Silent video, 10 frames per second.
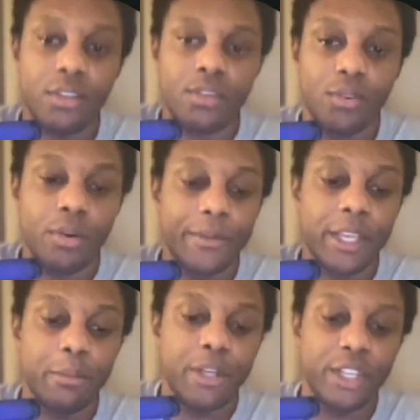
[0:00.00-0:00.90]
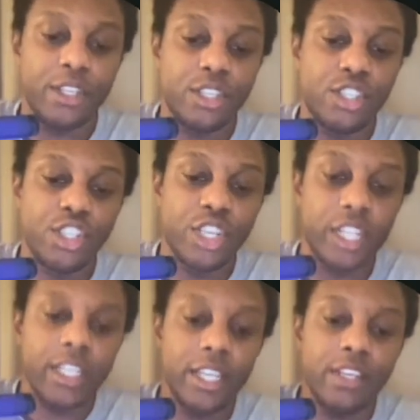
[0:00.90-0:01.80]
or we could put
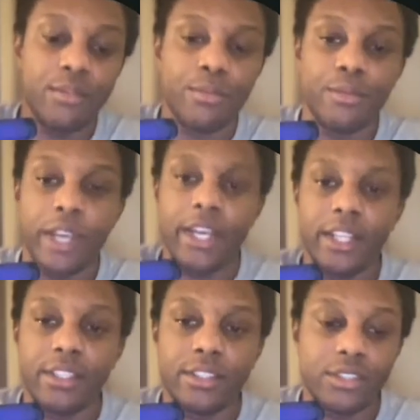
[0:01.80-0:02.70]
chilling Reddit